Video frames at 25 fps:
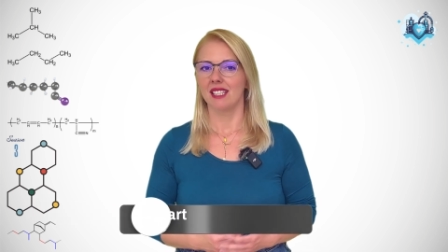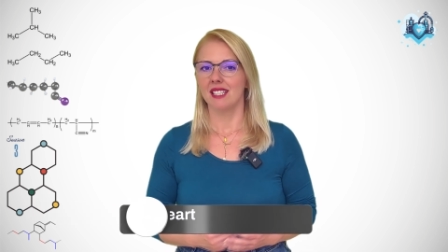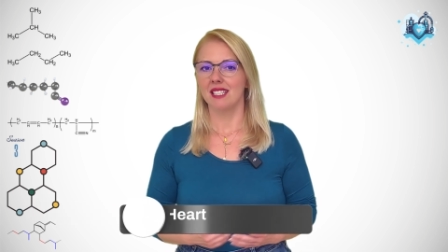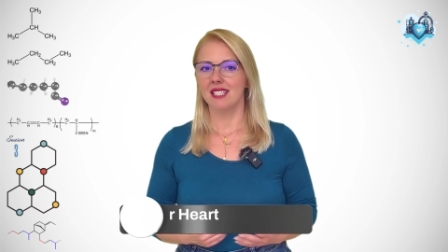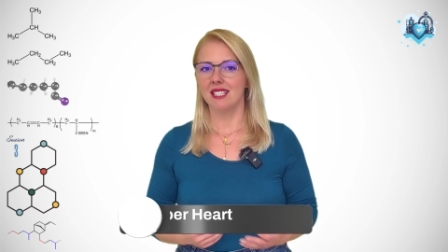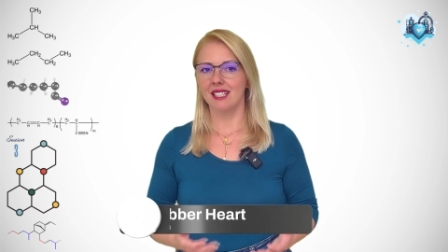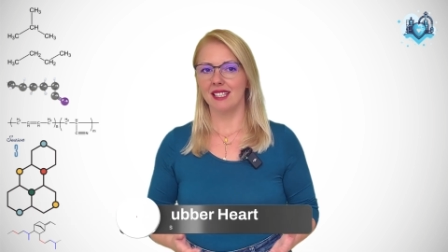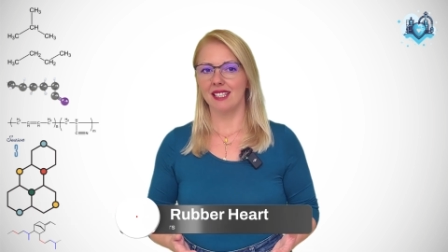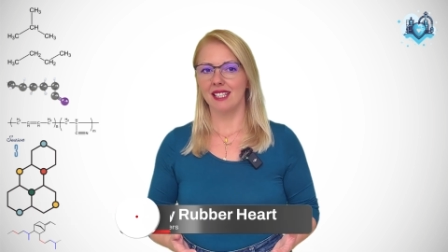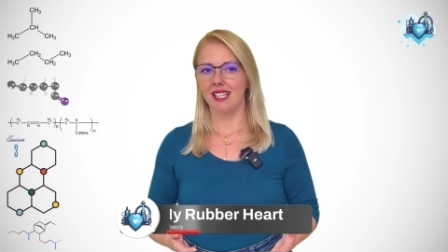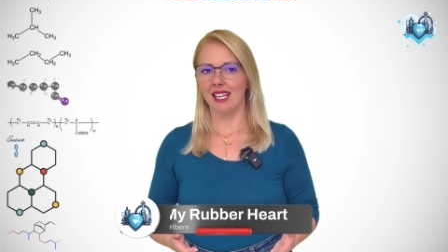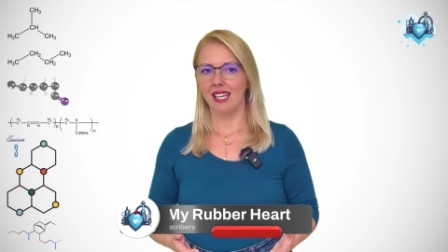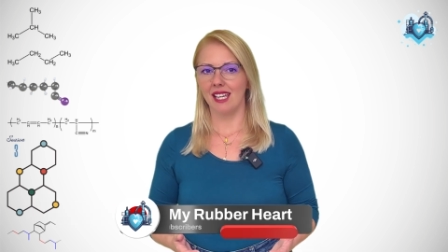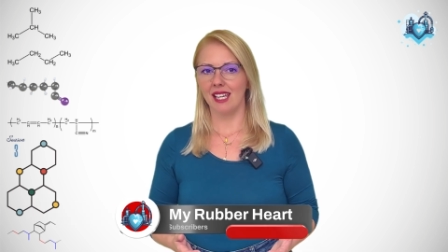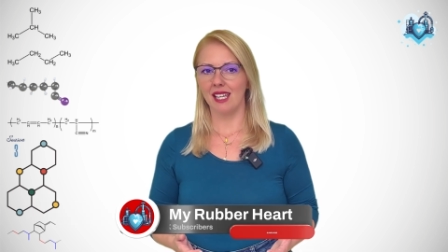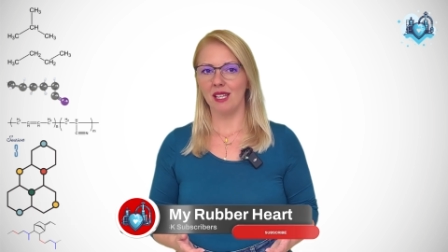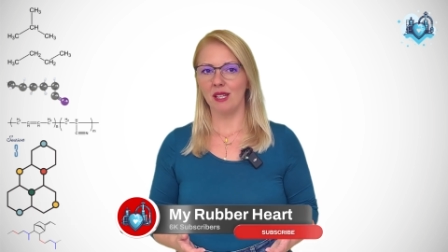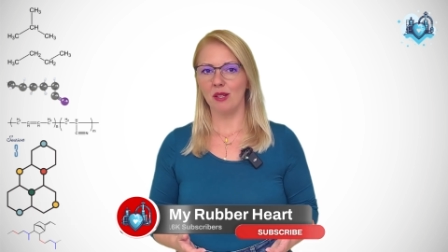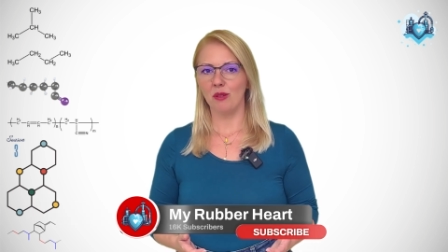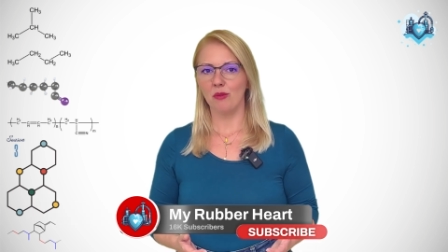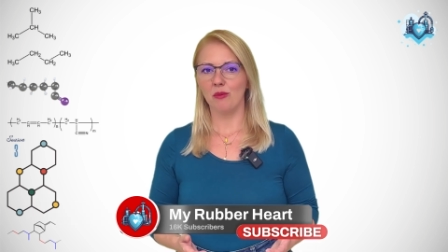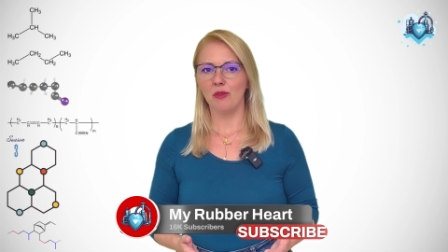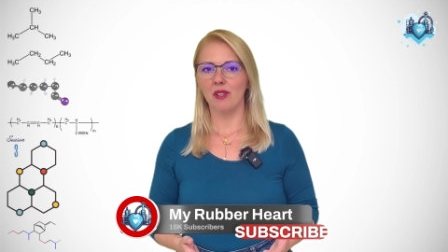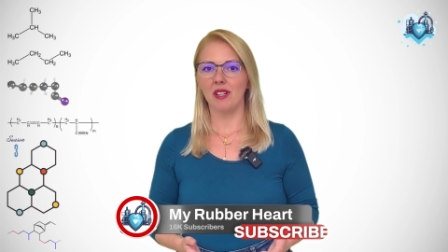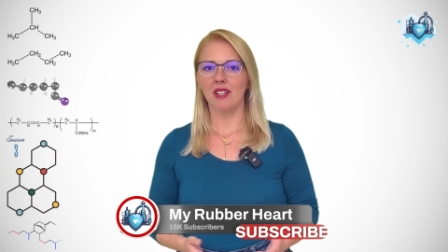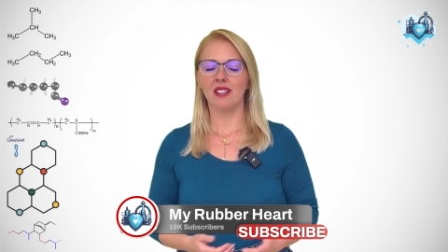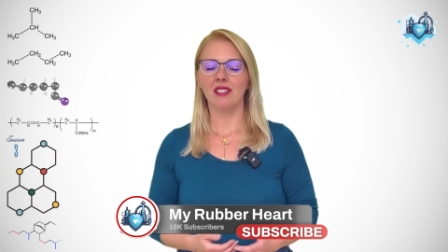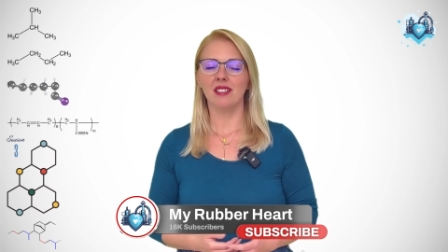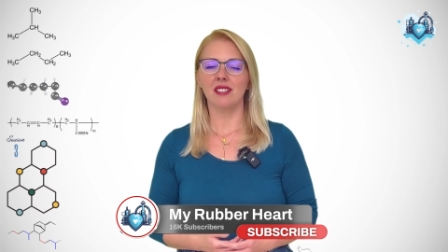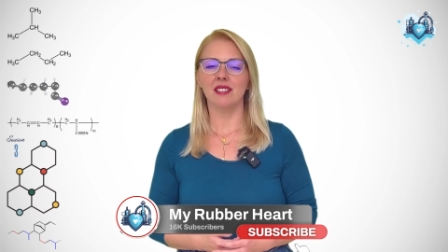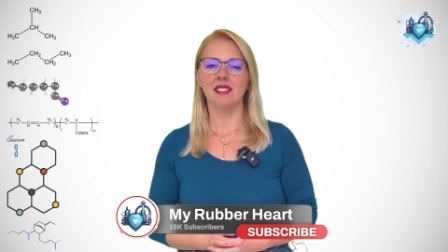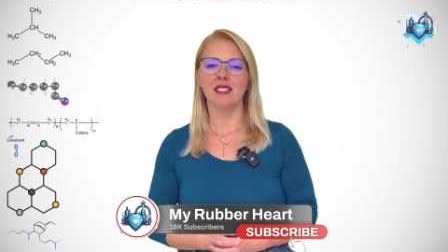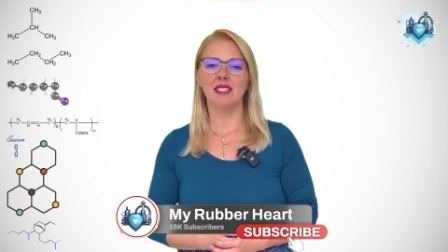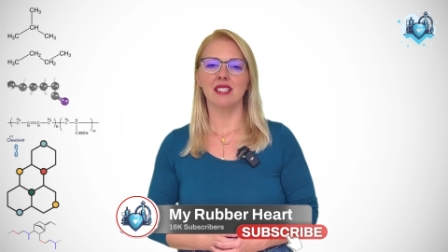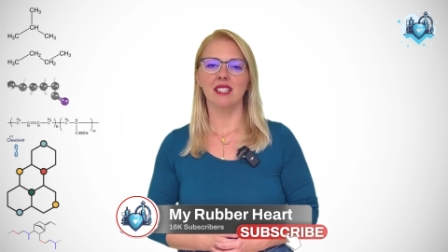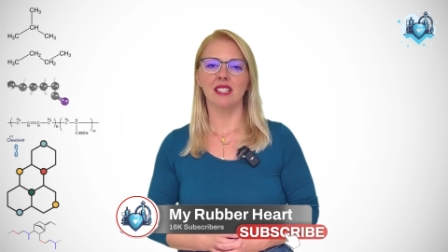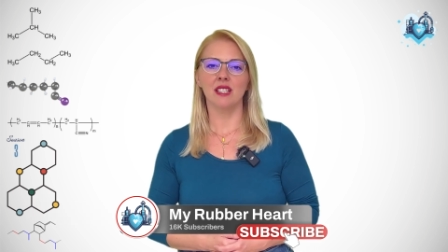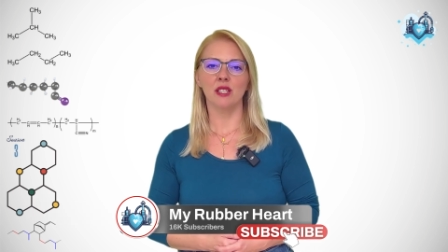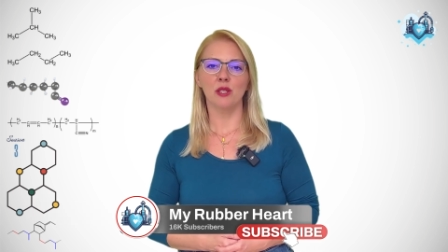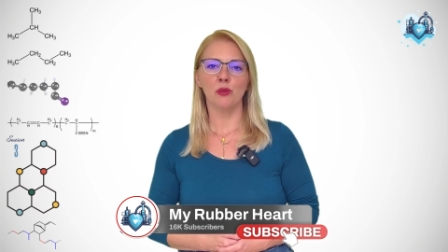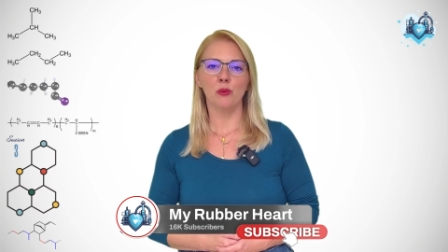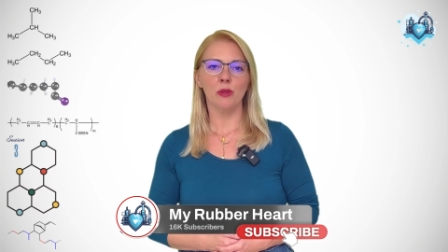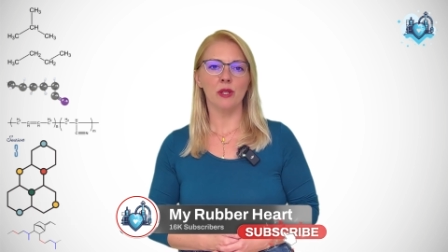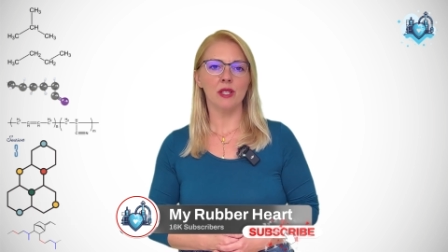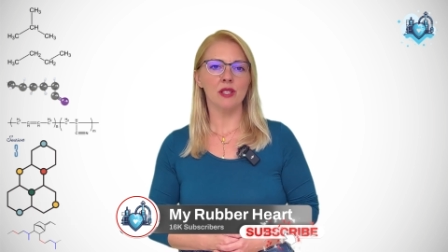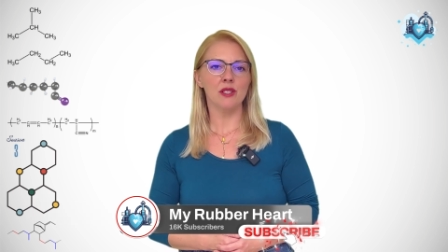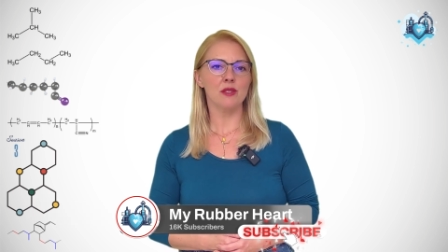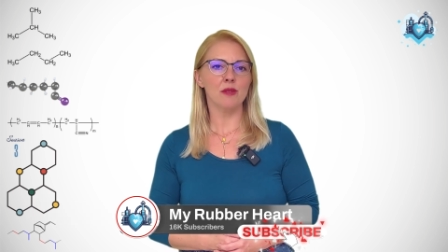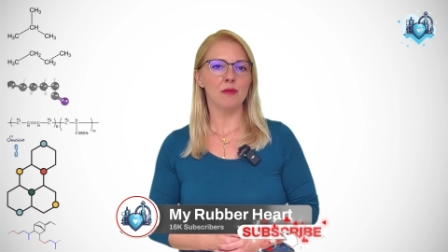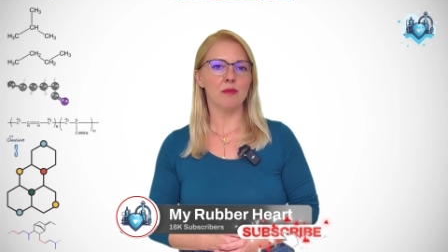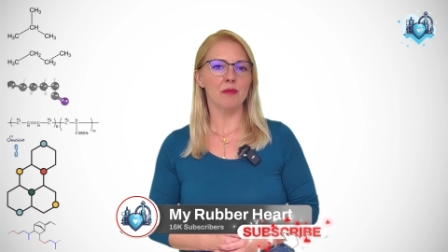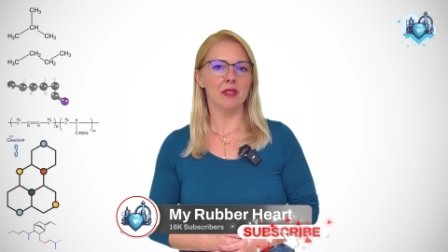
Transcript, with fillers: Today, we are continuing to